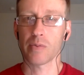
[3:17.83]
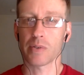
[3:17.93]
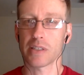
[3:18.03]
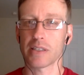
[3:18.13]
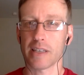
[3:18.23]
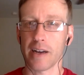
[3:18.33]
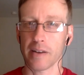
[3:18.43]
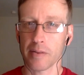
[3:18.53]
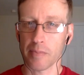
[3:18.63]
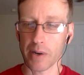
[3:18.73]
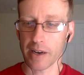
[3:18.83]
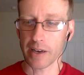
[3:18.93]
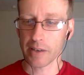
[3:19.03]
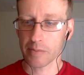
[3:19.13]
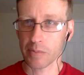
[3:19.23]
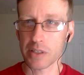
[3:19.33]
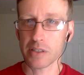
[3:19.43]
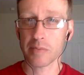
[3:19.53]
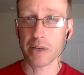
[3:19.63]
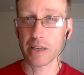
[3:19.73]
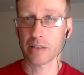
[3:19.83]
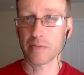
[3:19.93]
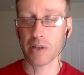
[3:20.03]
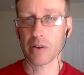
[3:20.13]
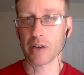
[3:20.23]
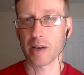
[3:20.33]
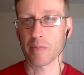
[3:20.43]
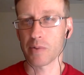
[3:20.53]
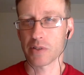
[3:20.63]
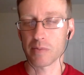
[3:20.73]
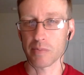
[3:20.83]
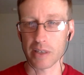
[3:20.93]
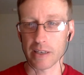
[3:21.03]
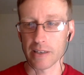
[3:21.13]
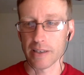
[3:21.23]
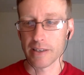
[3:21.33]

which is that by participating in the video game, we're simply